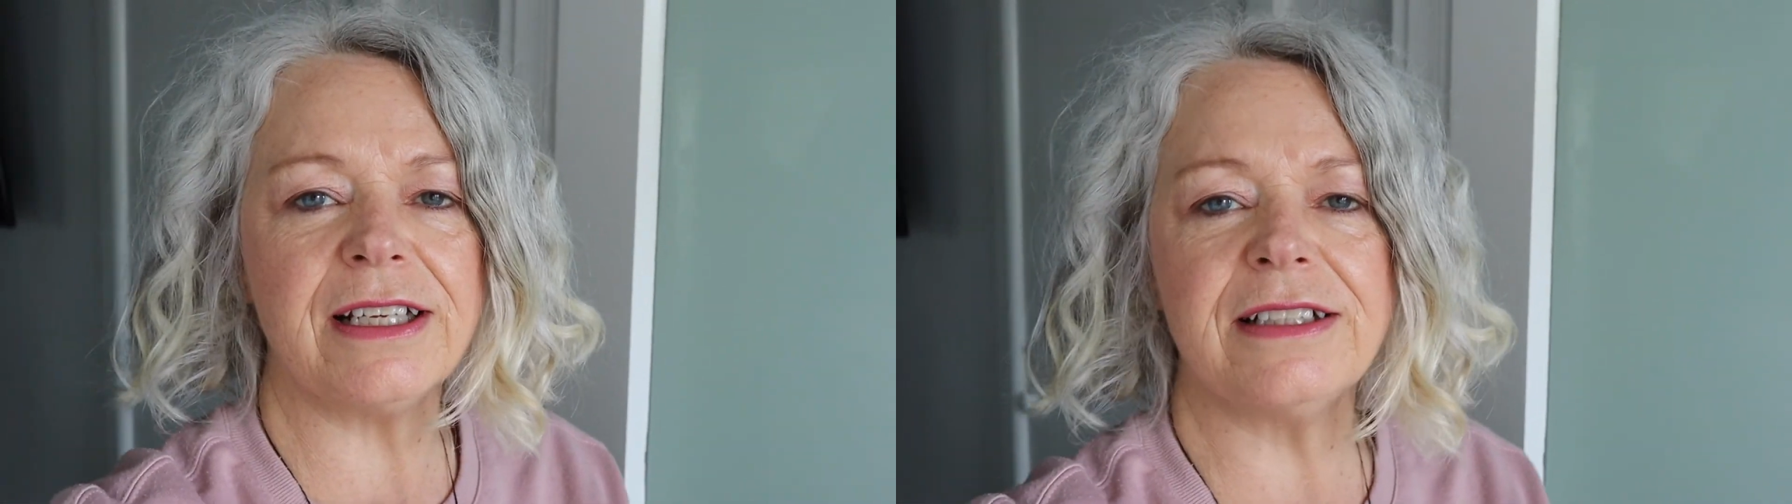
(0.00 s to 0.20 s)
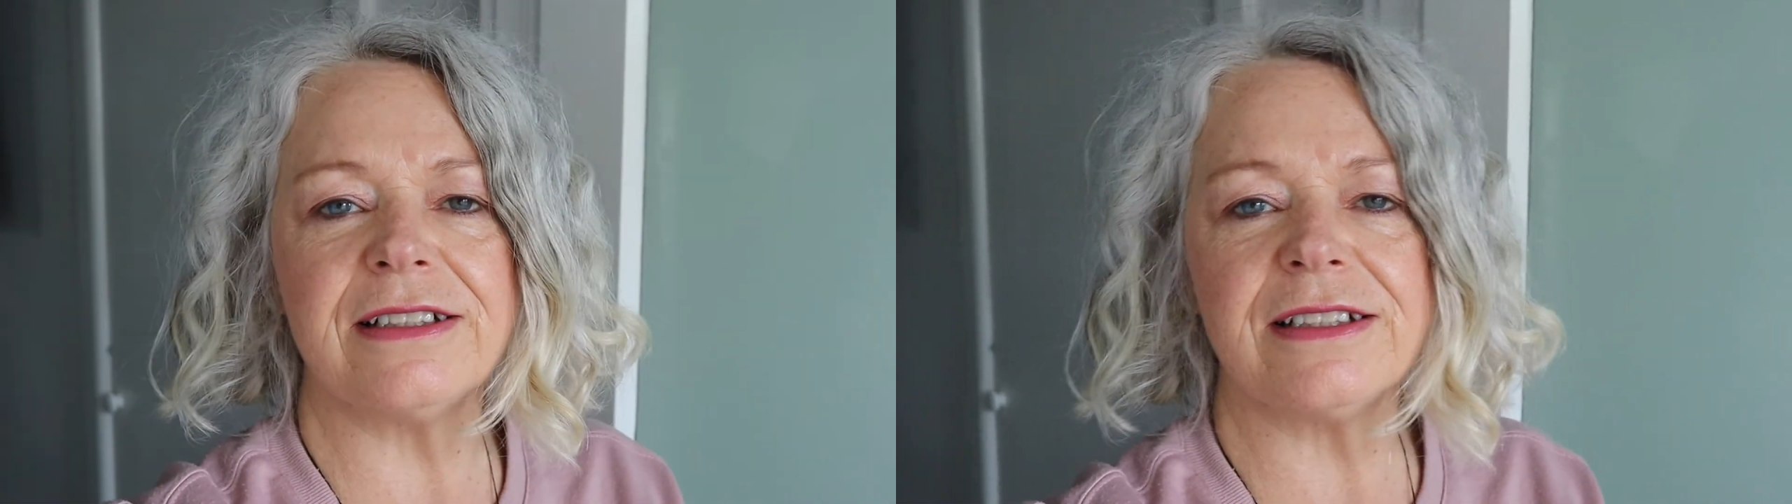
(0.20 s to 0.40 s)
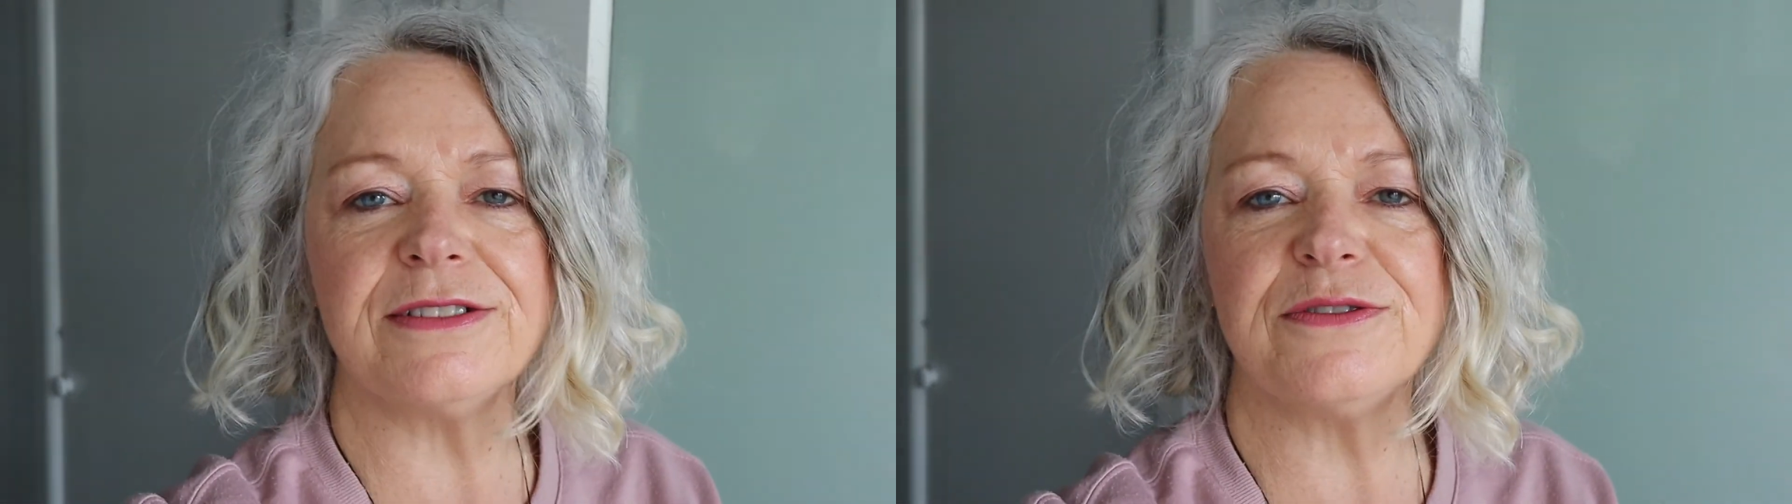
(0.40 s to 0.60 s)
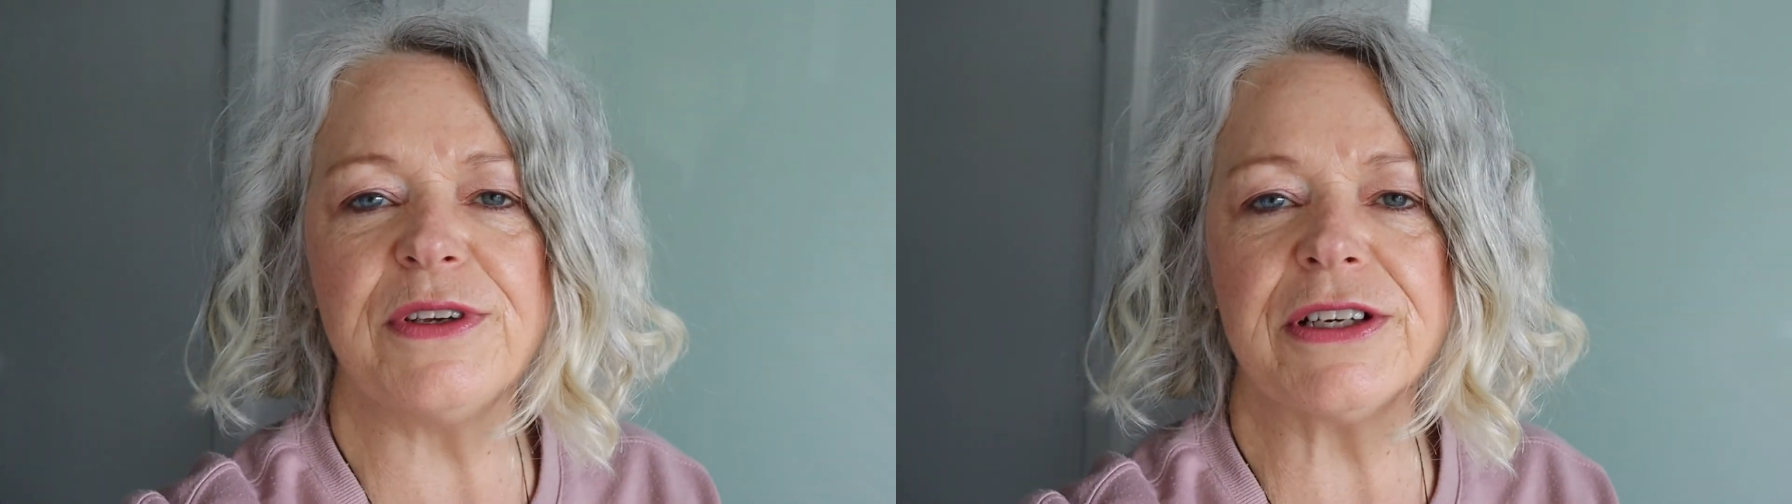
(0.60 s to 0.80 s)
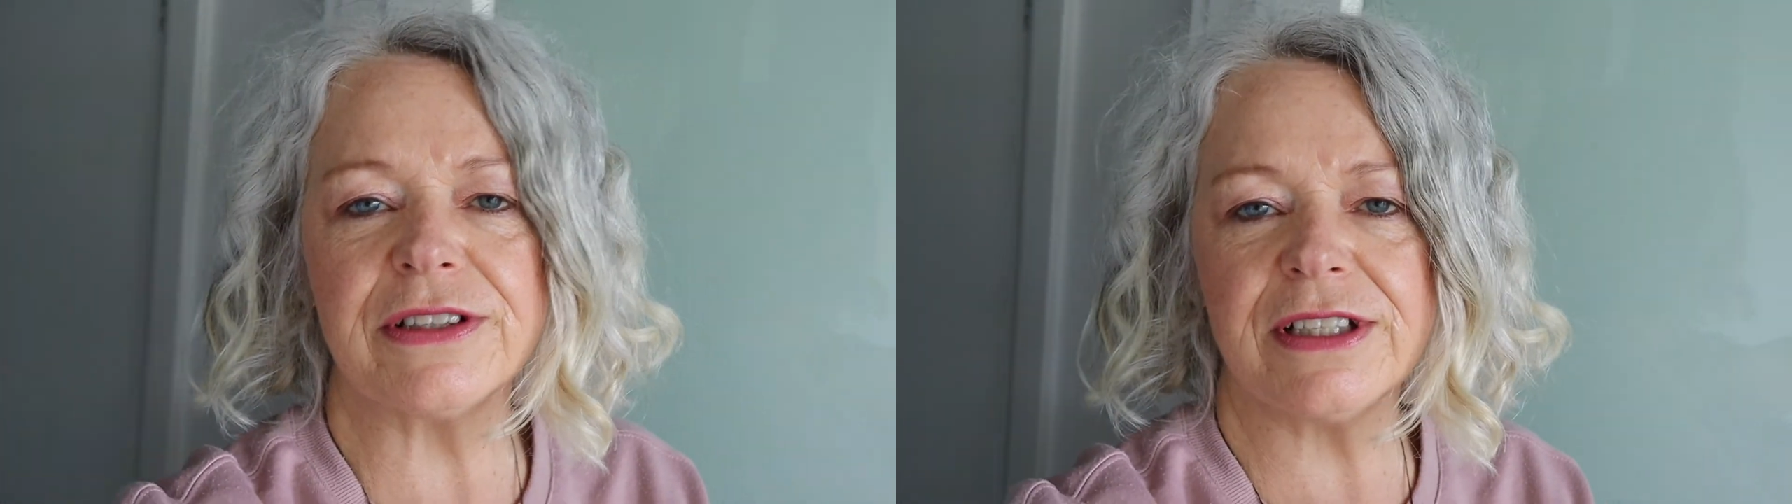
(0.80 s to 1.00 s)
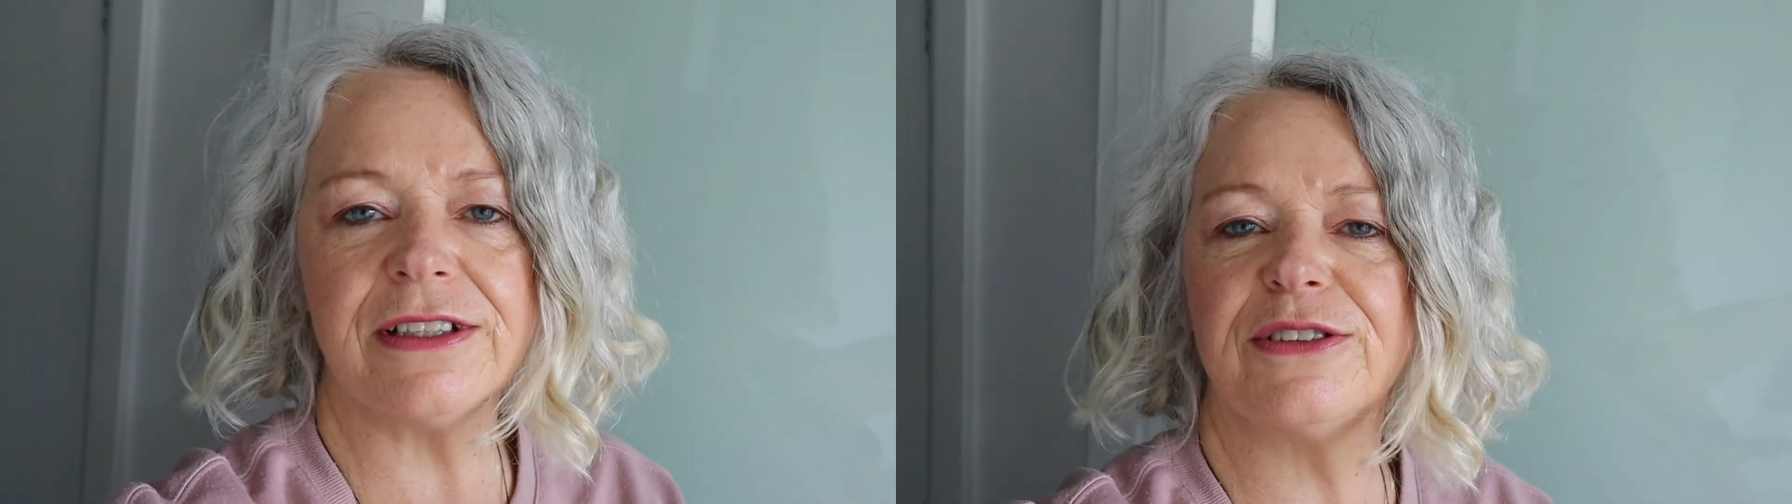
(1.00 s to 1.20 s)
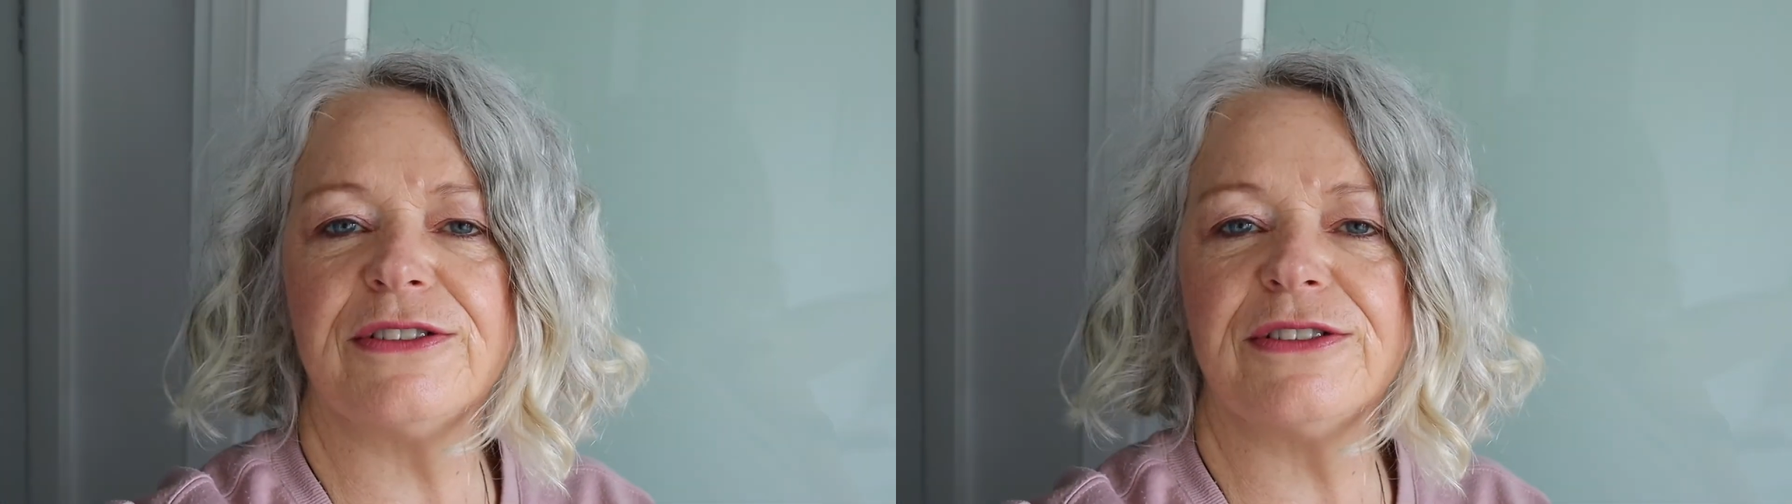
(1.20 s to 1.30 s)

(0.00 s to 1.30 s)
and it is very